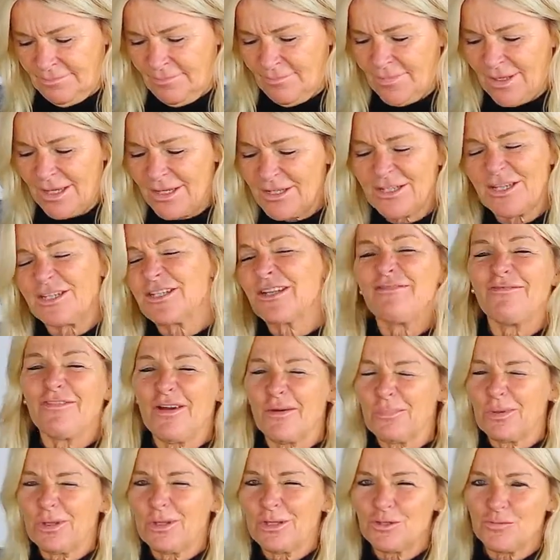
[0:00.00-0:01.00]
This is a
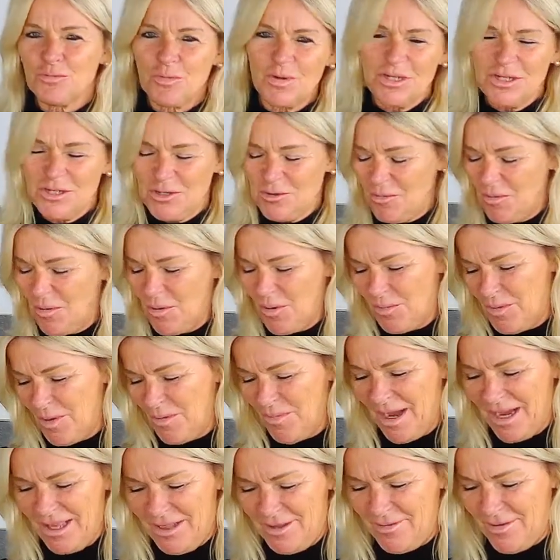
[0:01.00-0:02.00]
fabulous winter warmer,
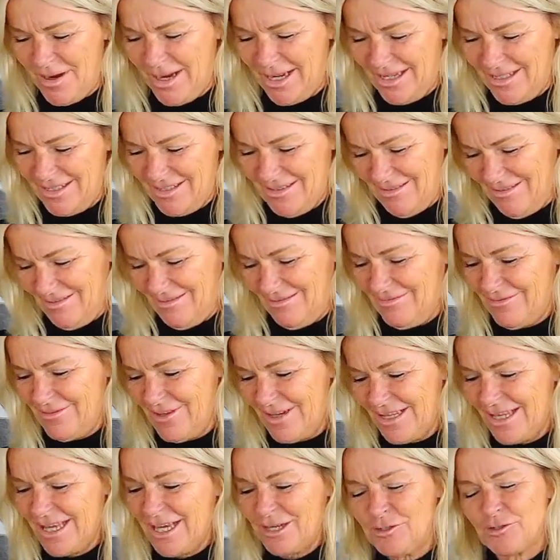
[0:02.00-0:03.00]
by the way.
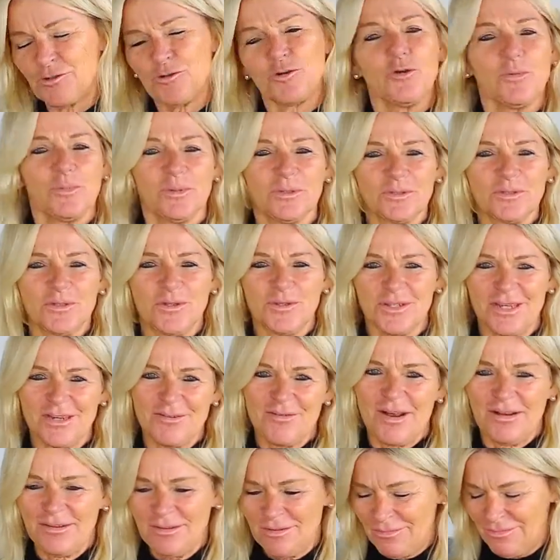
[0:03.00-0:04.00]
Really enjoyable to sit
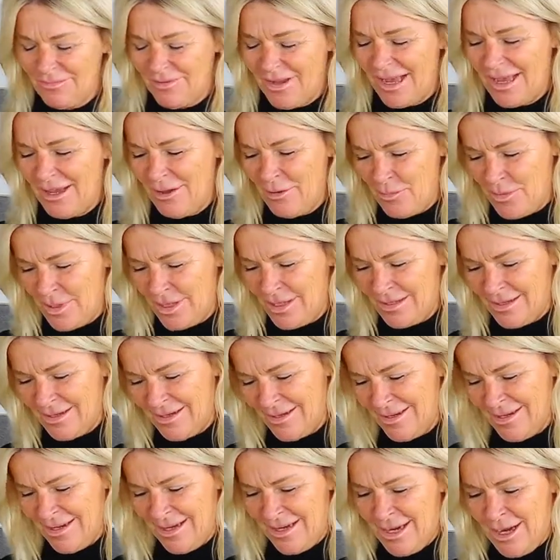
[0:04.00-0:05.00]
round a fire with
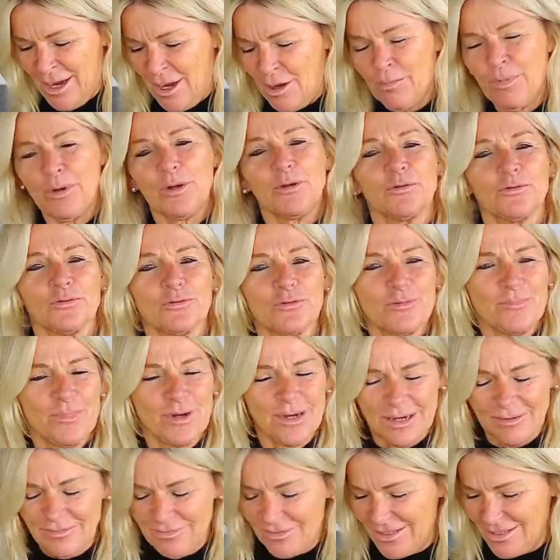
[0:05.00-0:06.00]
a bowl or a
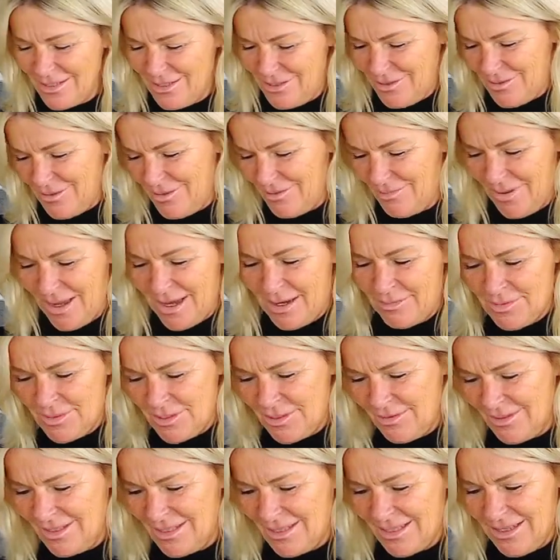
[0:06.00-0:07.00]
mug of this soup.
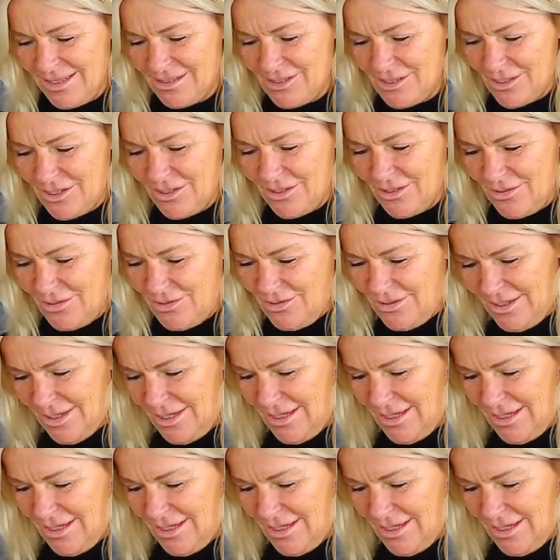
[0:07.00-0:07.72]
Absolutely delicious.